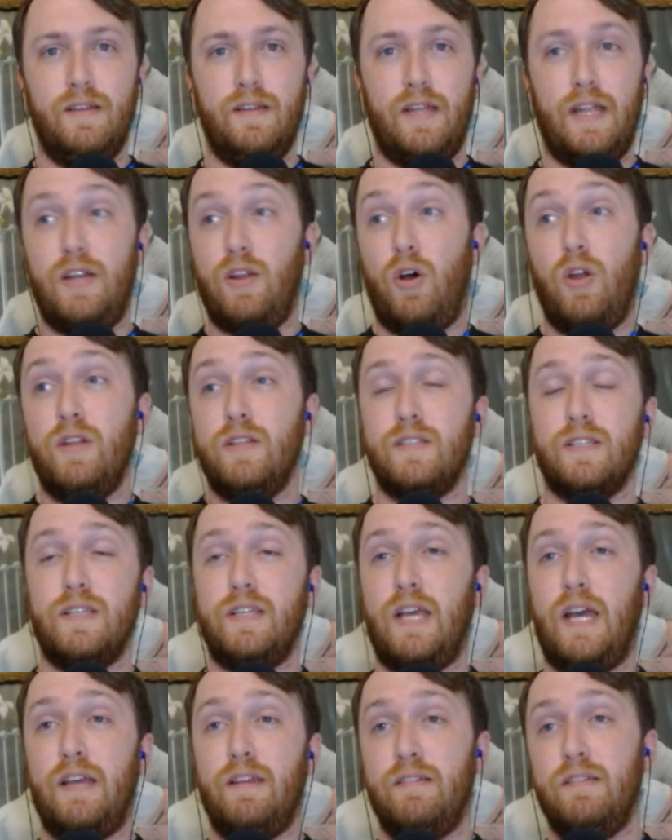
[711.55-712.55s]
And
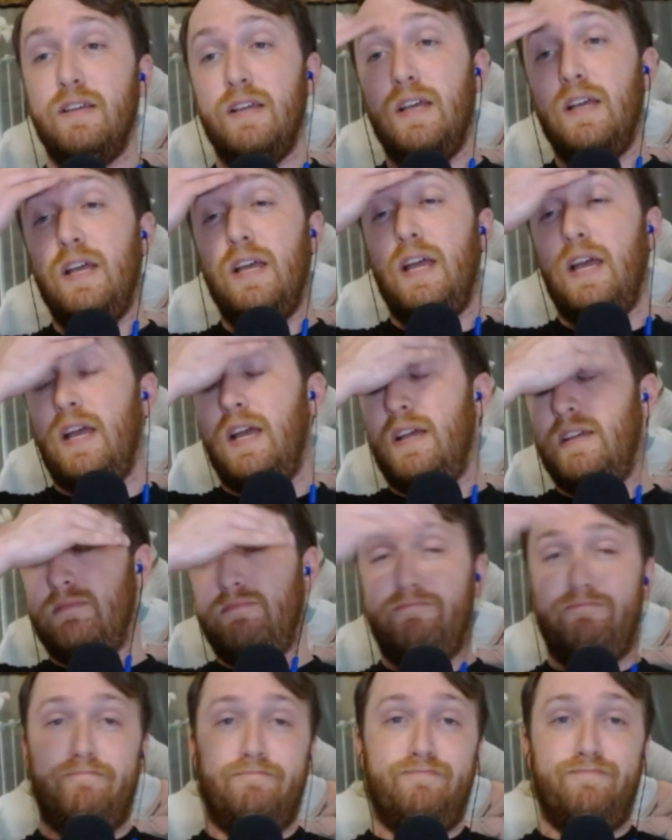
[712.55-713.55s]
honestly, I
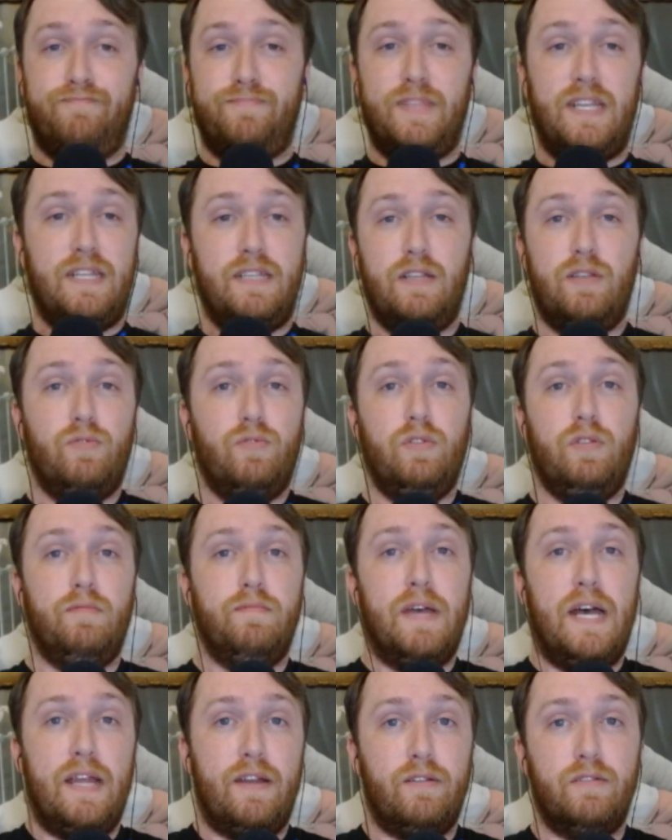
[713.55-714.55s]
it didn't really
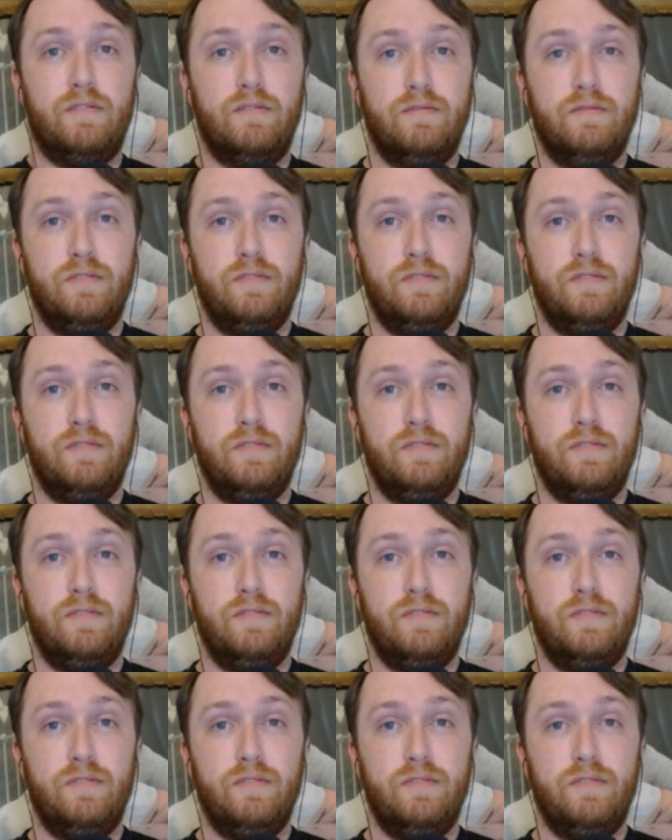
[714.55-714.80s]
matter,